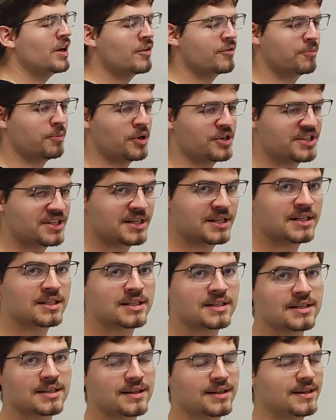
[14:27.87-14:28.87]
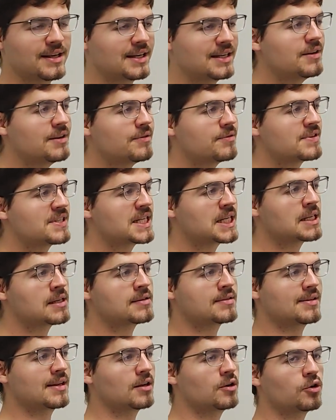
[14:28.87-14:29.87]
have posited that even
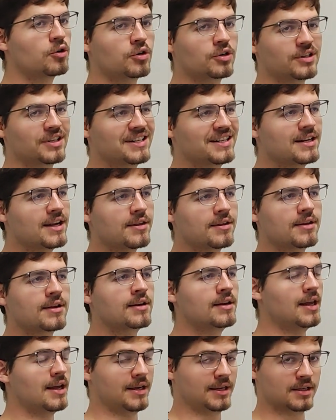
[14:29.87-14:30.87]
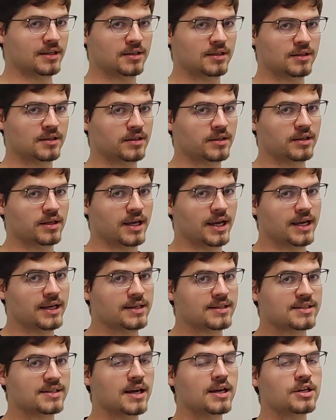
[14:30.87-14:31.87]
signals that look nothing like a
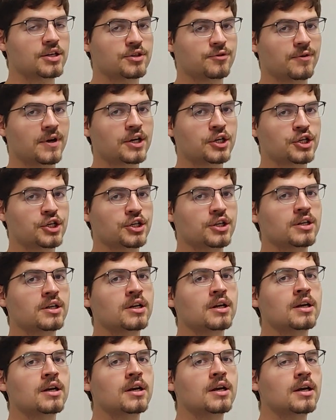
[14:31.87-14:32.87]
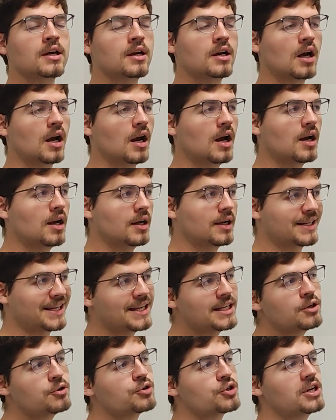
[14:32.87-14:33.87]
sinus function
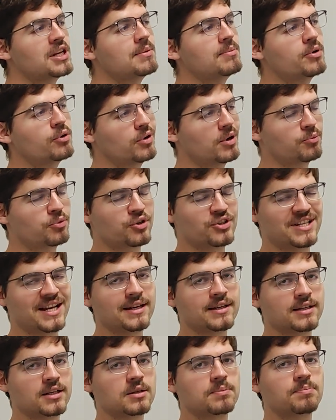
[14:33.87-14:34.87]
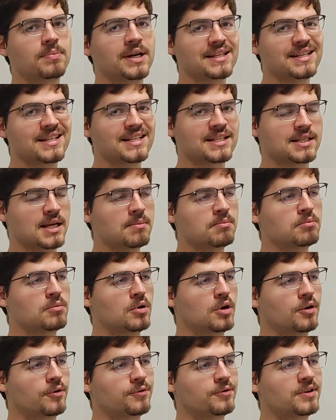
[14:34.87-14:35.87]
can usually be represented by a sum
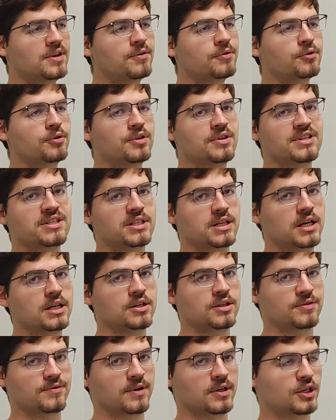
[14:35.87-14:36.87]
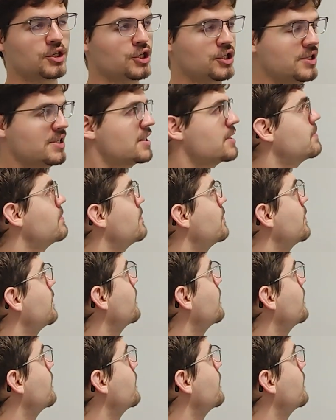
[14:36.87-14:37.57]
of different sinus functions.